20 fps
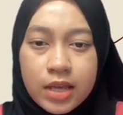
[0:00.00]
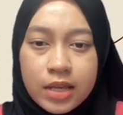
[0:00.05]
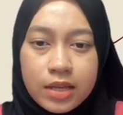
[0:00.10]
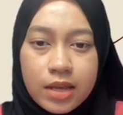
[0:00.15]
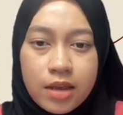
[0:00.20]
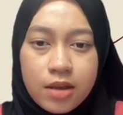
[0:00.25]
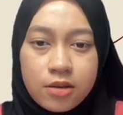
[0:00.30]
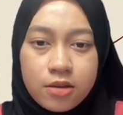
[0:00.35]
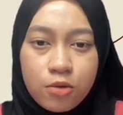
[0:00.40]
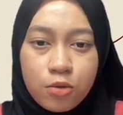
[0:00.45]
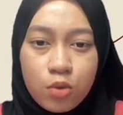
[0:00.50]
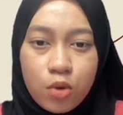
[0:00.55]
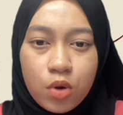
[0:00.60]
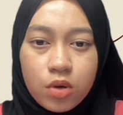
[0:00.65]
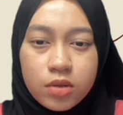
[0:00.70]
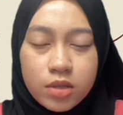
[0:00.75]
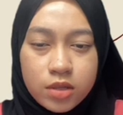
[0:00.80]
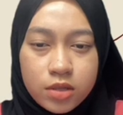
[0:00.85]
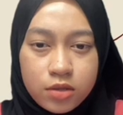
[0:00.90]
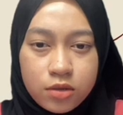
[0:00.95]
then the
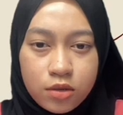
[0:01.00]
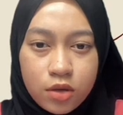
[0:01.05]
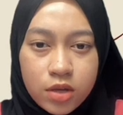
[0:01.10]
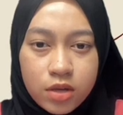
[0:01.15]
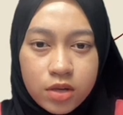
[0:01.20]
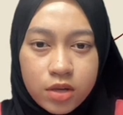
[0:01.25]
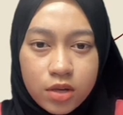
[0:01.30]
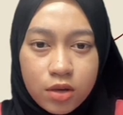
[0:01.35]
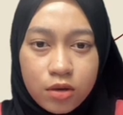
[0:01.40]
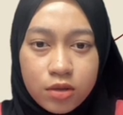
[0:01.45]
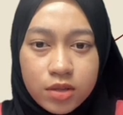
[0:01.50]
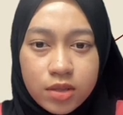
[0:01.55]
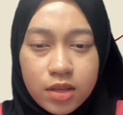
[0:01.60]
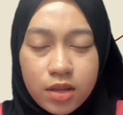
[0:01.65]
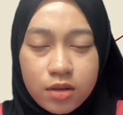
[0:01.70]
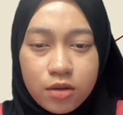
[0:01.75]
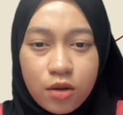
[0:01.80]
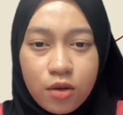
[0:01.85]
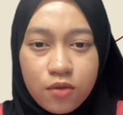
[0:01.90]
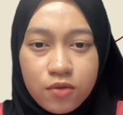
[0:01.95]
wrong is not the
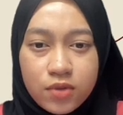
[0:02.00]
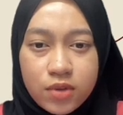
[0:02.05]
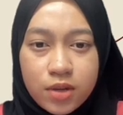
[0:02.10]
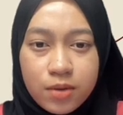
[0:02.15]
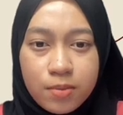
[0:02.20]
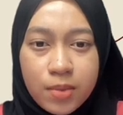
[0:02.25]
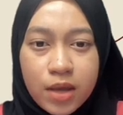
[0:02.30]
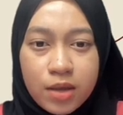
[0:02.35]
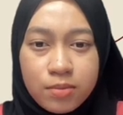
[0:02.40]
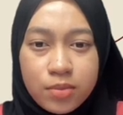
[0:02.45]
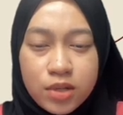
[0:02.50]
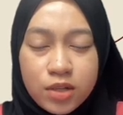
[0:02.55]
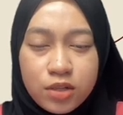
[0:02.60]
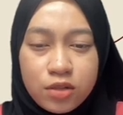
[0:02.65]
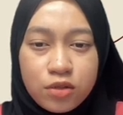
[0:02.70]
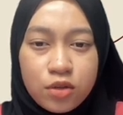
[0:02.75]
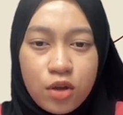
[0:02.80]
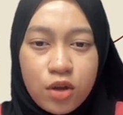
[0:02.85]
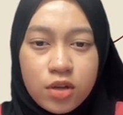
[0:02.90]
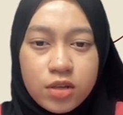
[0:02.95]
content of the Bible,
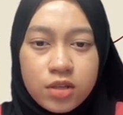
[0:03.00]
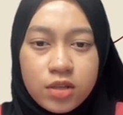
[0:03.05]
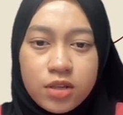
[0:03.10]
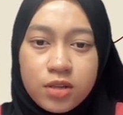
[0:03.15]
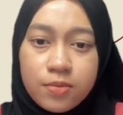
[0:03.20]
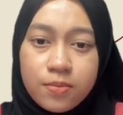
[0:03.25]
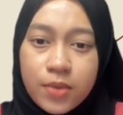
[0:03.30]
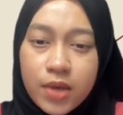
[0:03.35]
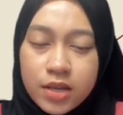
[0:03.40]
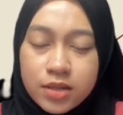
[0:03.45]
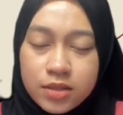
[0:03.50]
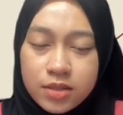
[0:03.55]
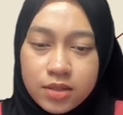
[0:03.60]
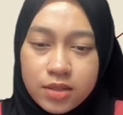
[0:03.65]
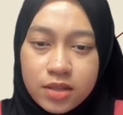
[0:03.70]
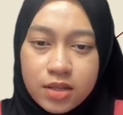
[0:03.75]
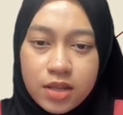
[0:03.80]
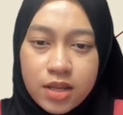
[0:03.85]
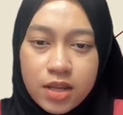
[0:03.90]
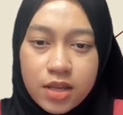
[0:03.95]
not the
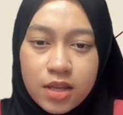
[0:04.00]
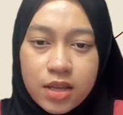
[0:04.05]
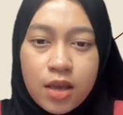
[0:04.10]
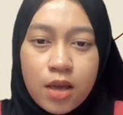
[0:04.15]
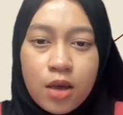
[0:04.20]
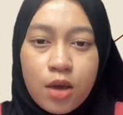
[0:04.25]
misunderstanding